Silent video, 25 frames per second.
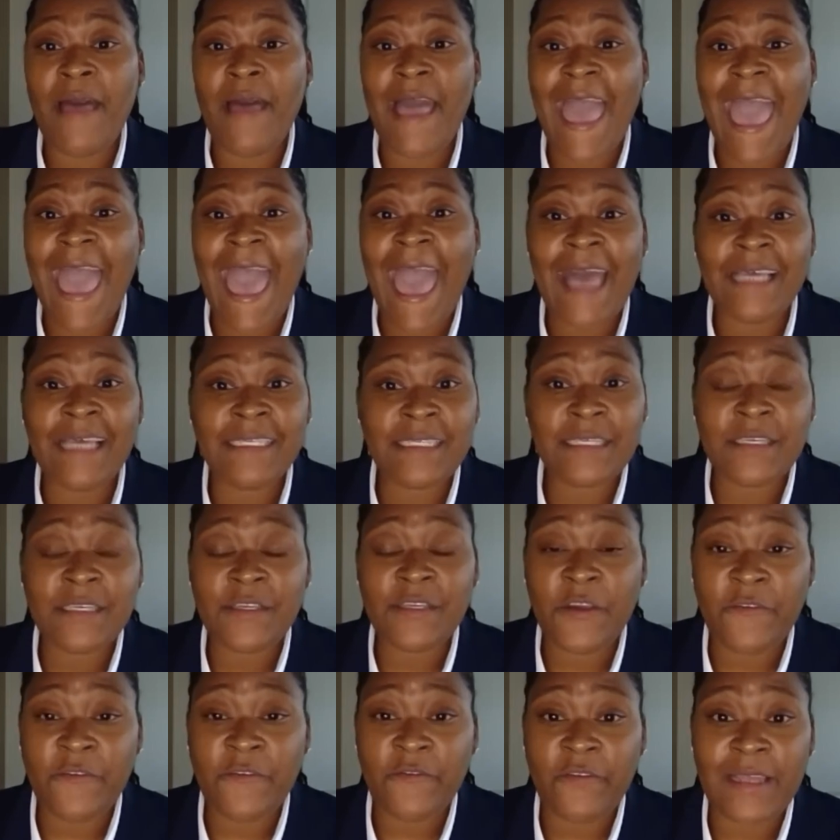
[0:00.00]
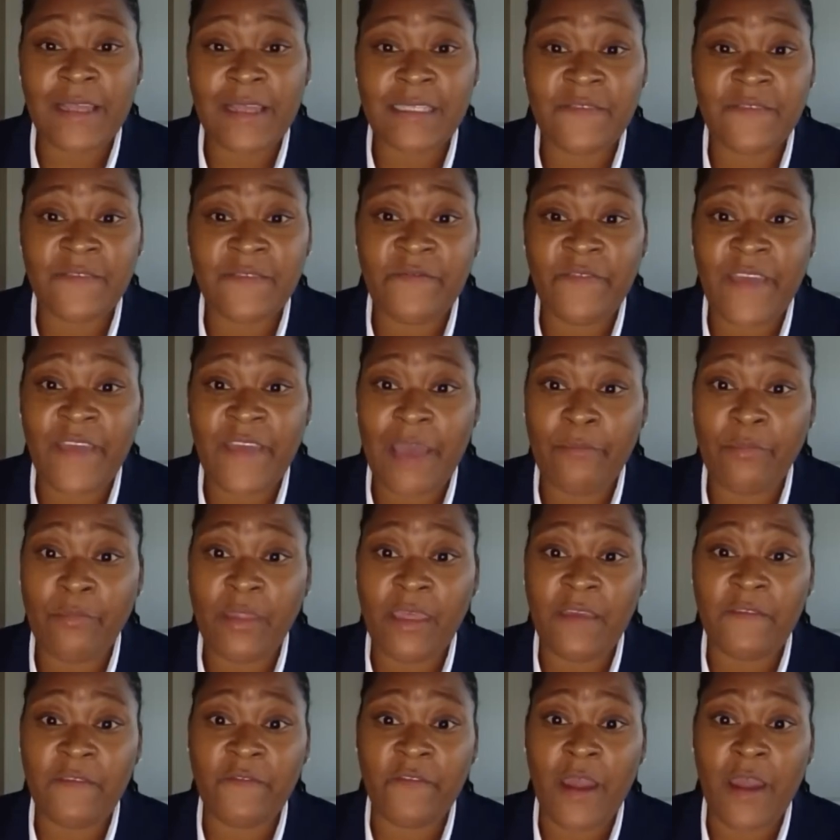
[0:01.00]
ask your friends and
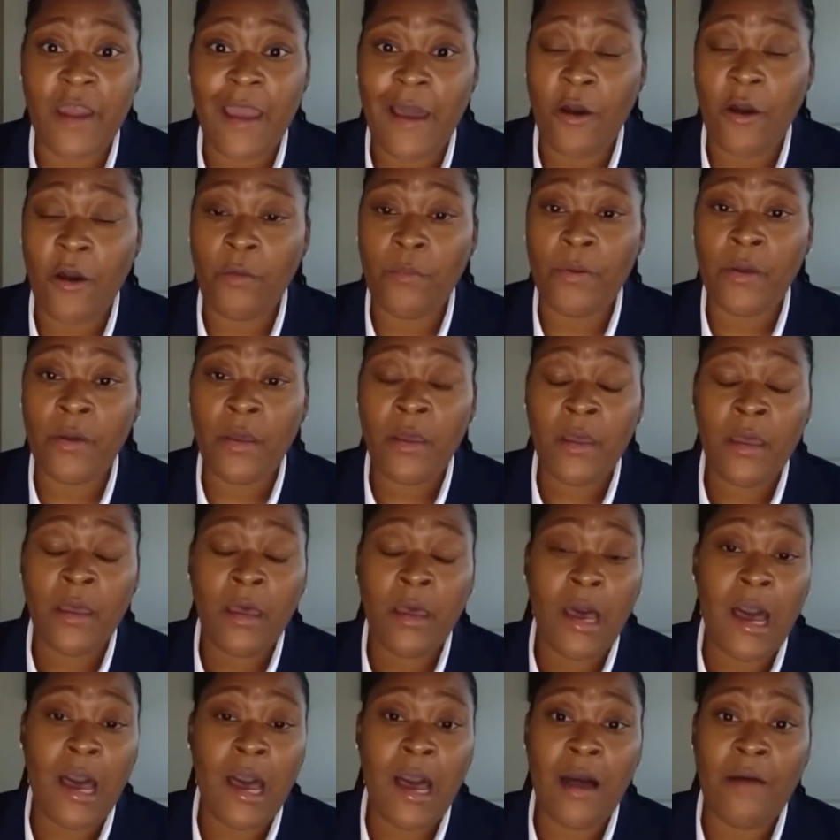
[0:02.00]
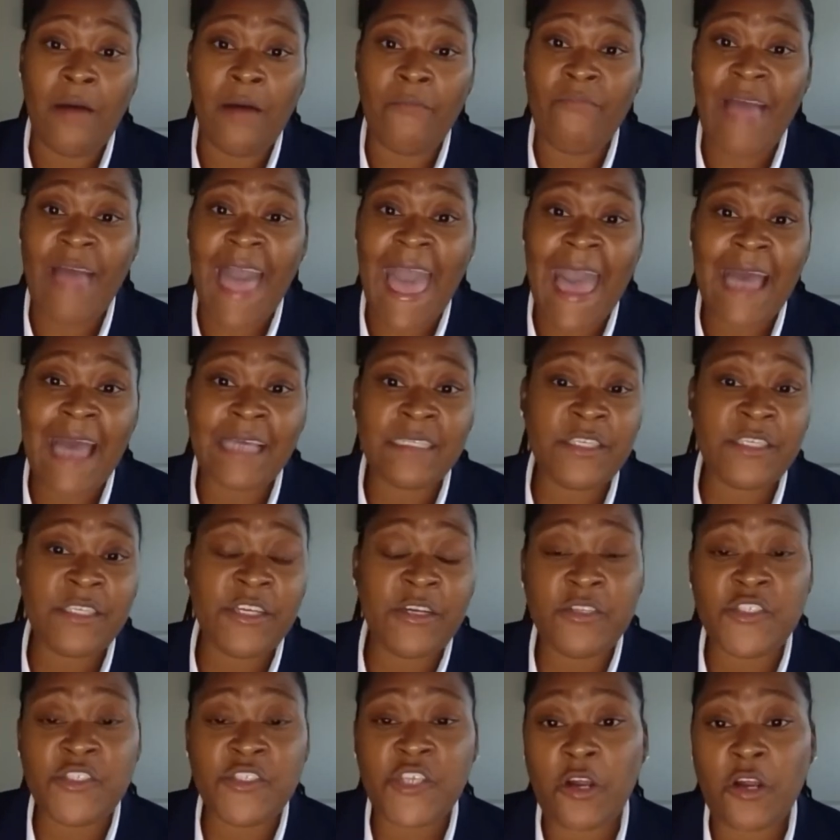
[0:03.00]
family for help. Ask
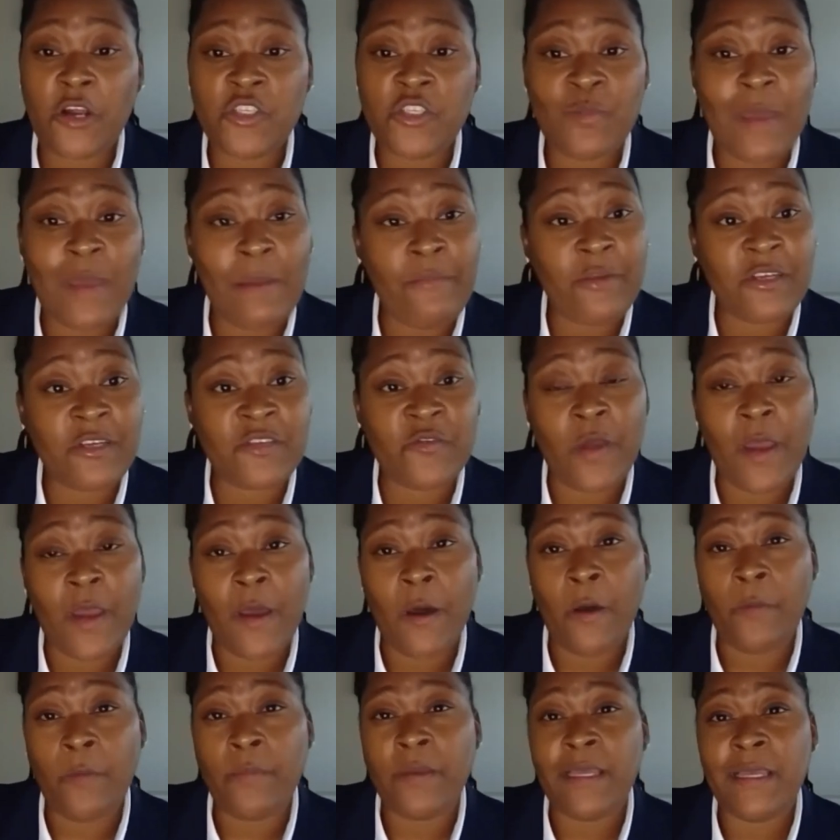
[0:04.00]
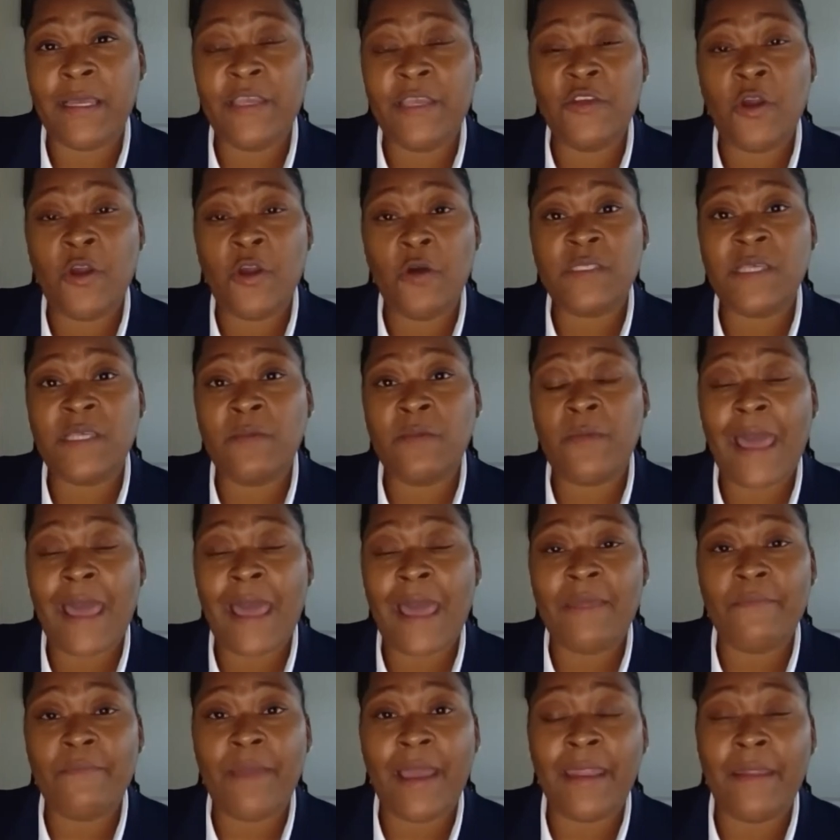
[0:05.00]
your church members for help. You know,
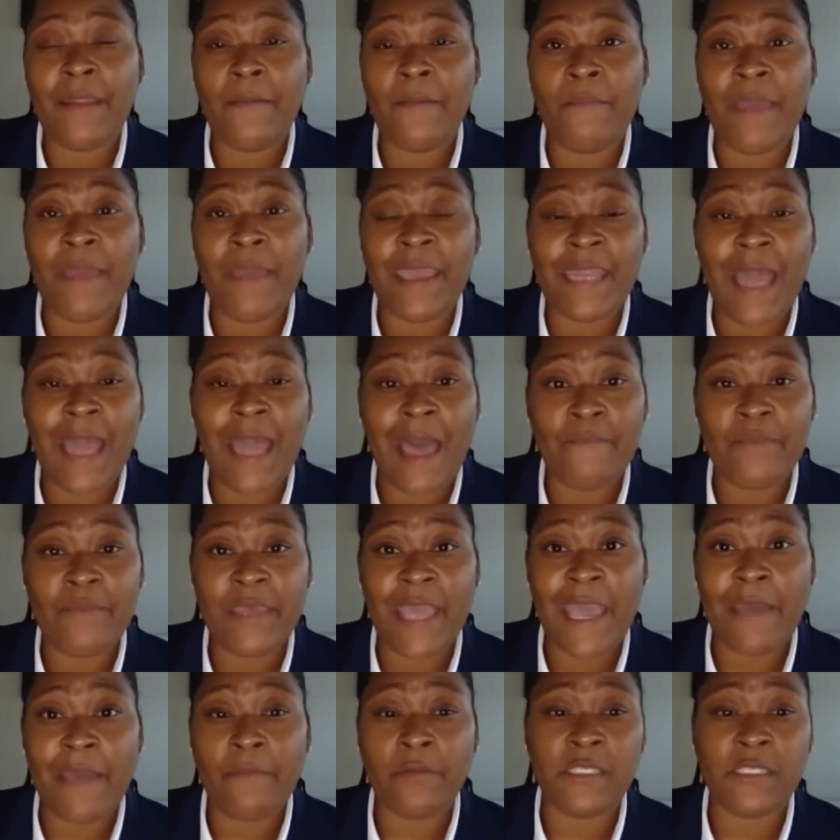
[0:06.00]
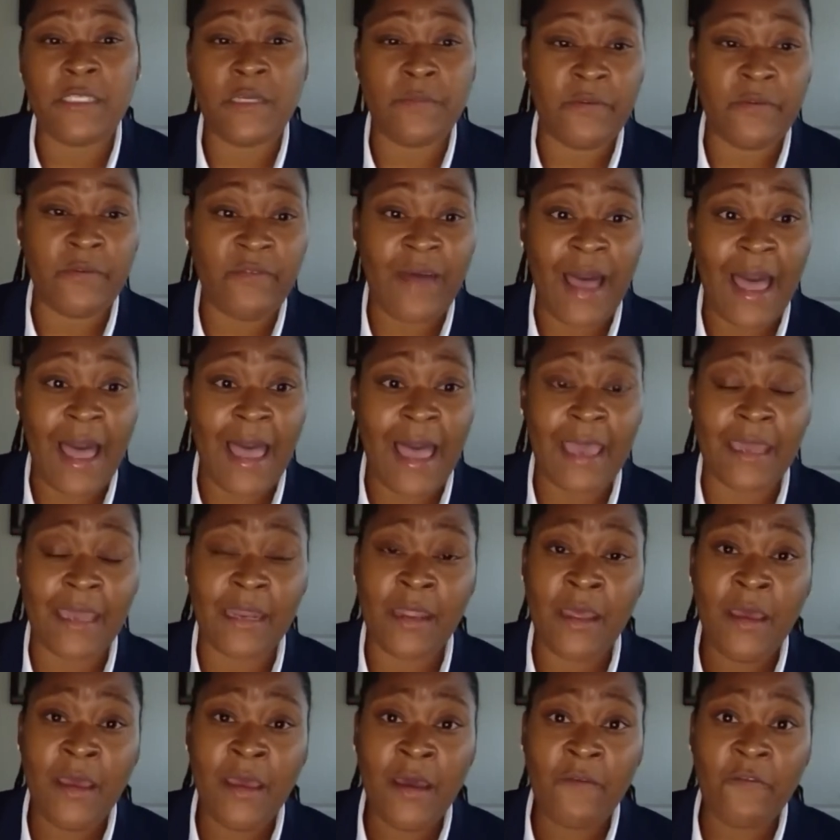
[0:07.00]
somebody may not be able to provide,
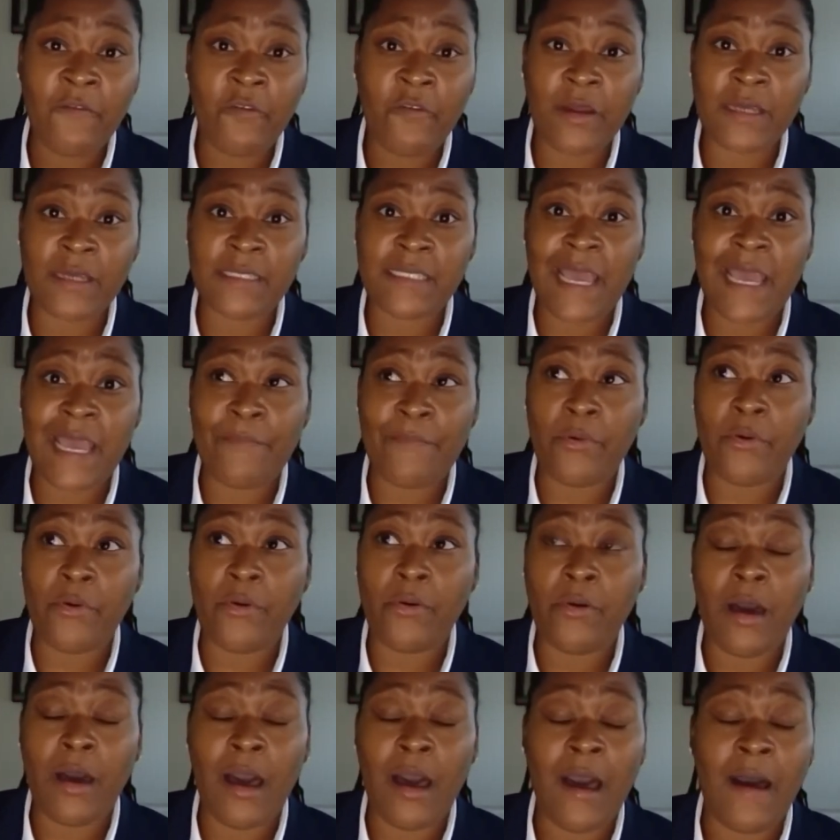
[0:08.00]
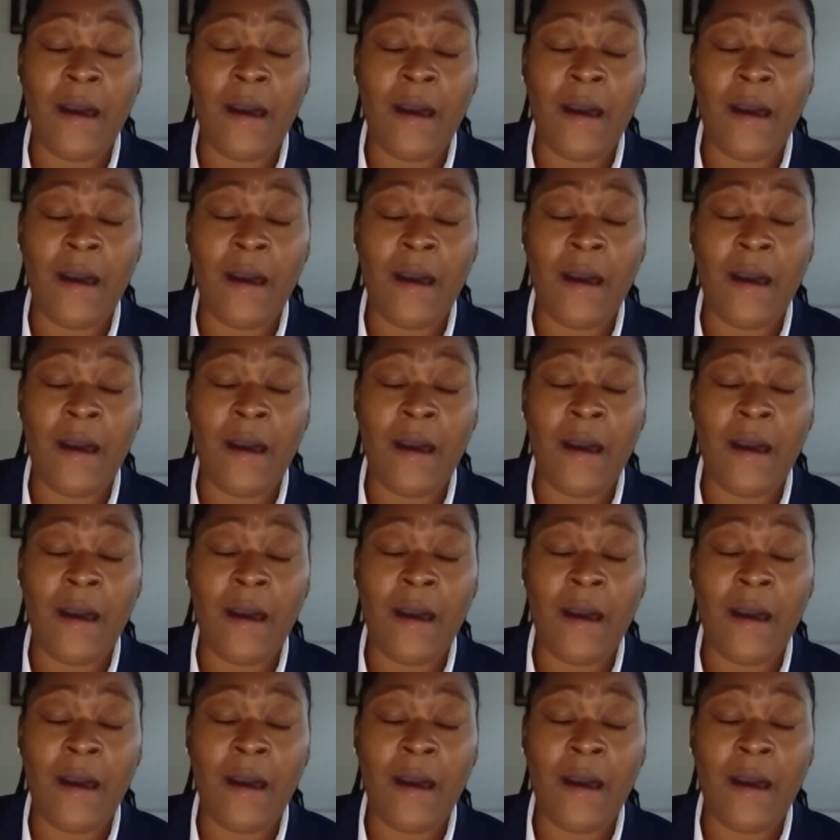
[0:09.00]
for example,